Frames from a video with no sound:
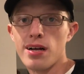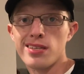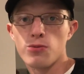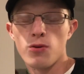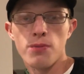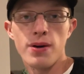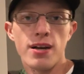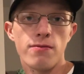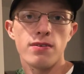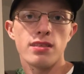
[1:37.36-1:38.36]
It's one
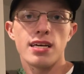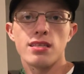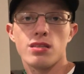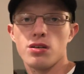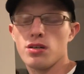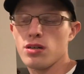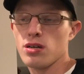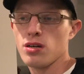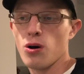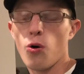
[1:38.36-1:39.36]
benefit that the
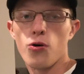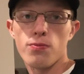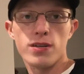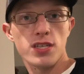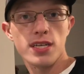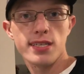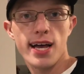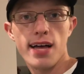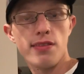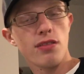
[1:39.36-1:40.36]
old machines
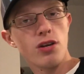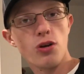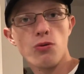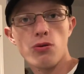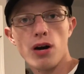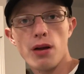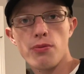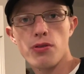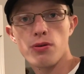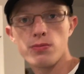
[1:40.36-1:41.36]
had in the newer
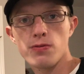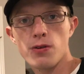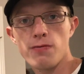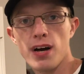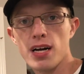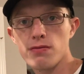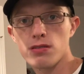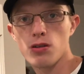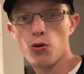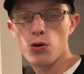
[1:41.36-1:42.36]
Hypertherm
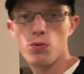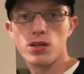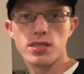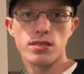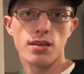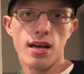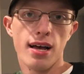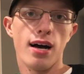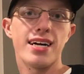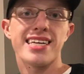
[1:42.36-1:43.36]
45s. The older ones,
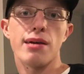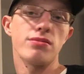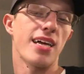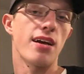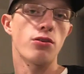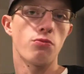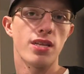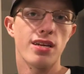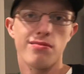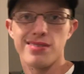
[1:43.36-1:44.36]
I came standard with
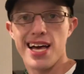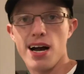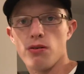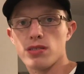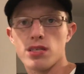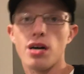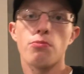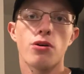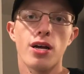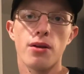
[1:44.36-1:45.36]
it. Now it's an
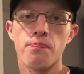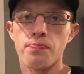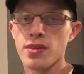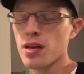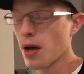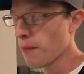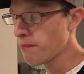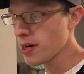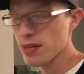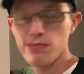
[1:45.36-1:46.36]
upgrade.
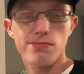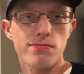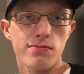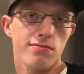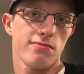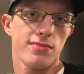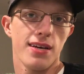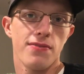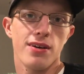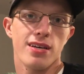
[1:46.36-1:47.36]
But
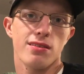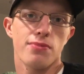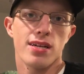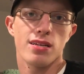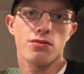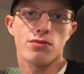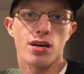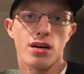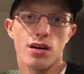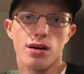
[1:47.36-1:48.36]
if you ain't planning on doing
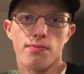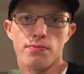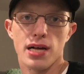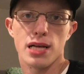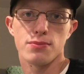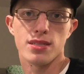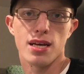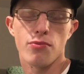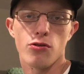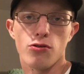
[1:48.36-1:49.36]
plasma
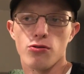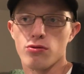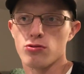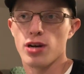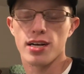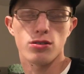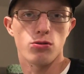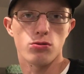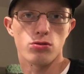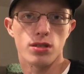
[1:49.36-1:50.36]
table or trap
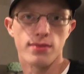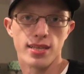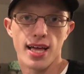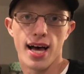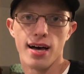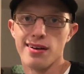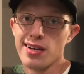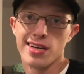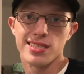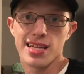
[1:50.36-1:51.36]
torch or something like that,
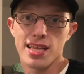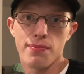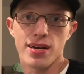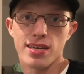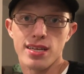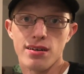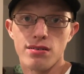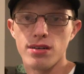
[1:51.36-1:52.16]
it's not that big a deal.